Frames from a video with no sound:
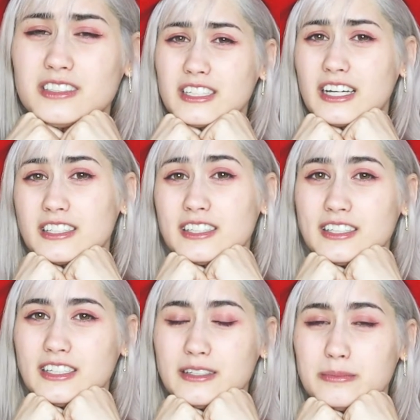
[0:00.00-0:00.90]

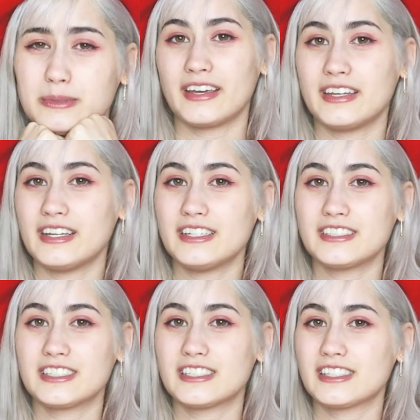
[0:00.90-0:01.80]
sadly. And yeah,
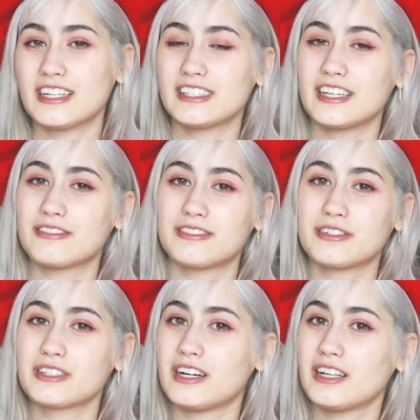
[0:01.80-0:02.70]
just stay safe
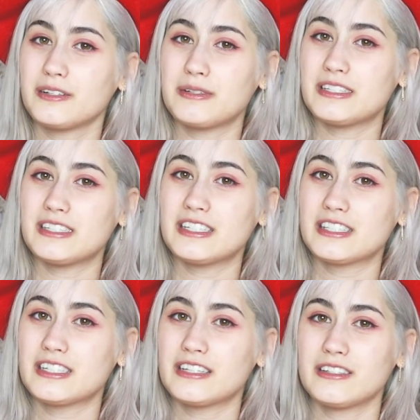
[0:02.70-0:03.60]
for the Halloween
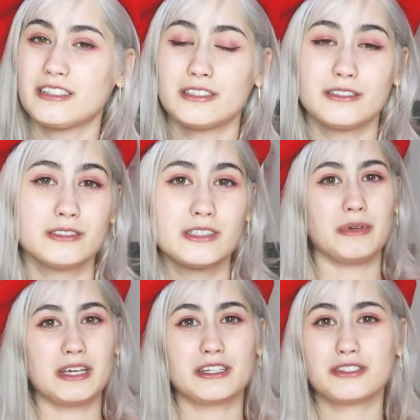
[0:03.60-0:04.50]
season. You know,
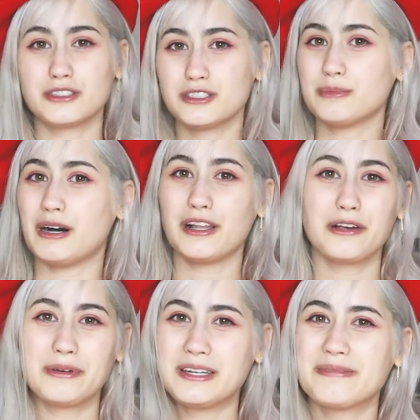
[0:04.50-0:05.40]
make a Zoom
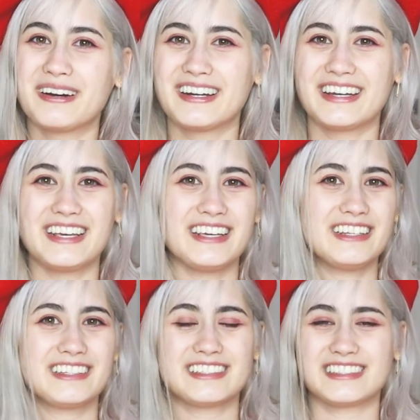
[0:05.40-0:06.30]
Halloween party.
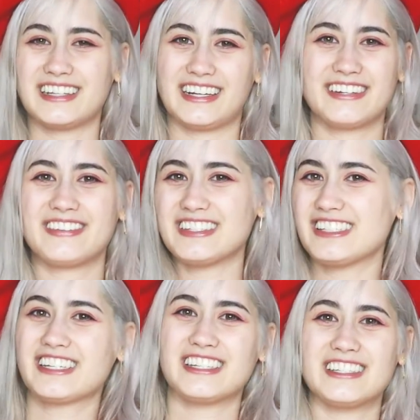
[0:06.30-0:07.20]
There's a lot of things
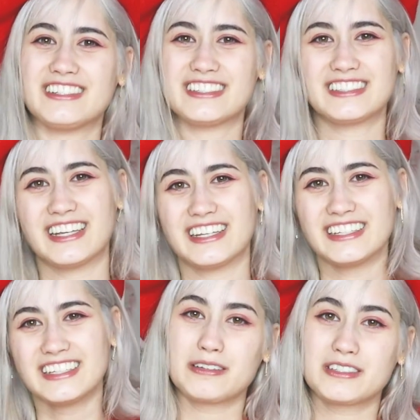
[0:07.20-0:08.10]
you can do instead.
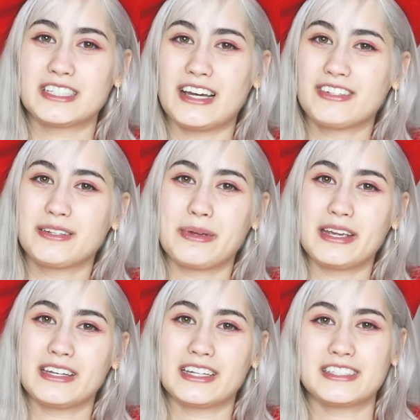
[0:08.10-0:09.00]
We'll just have to
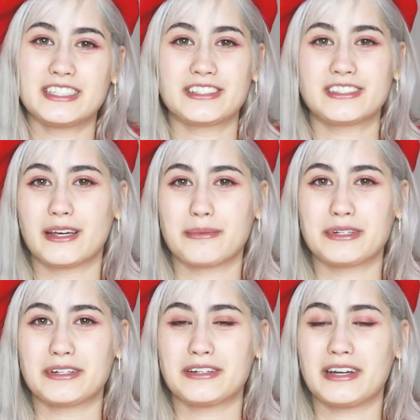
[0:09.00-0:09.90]
make next year's
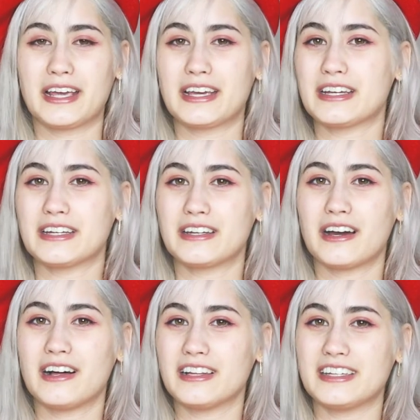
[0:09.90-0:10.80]
summer and
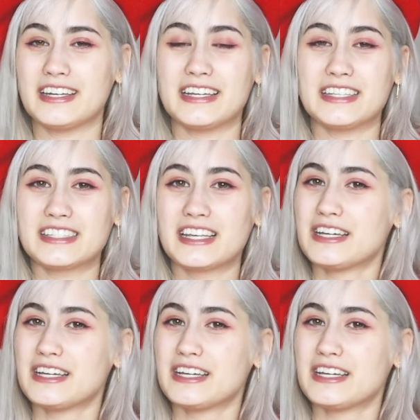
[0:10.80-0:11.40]
holidays